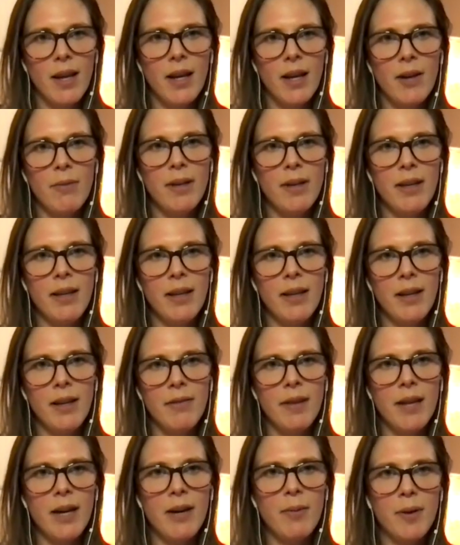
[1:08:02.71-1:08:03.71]
And I really
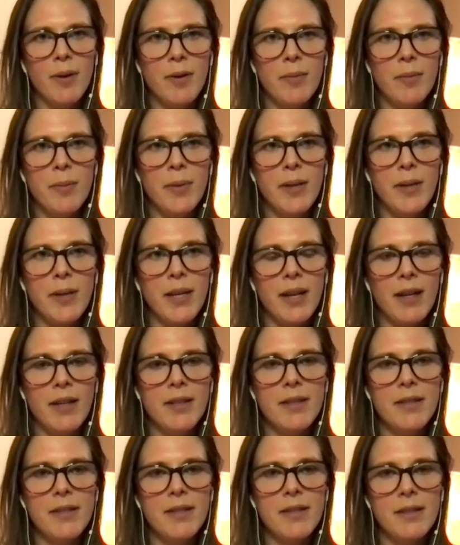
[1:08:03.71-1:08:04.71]
love that one
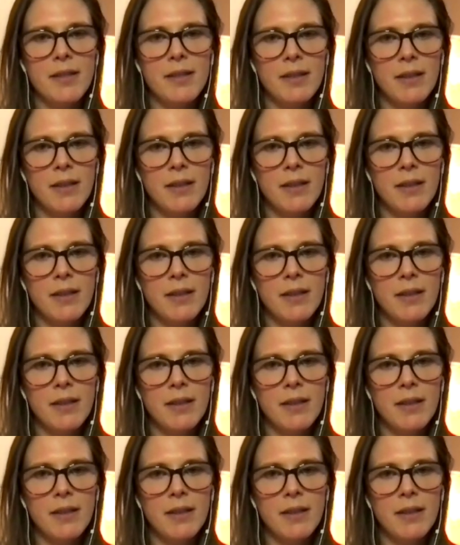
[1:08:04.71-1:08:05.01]
because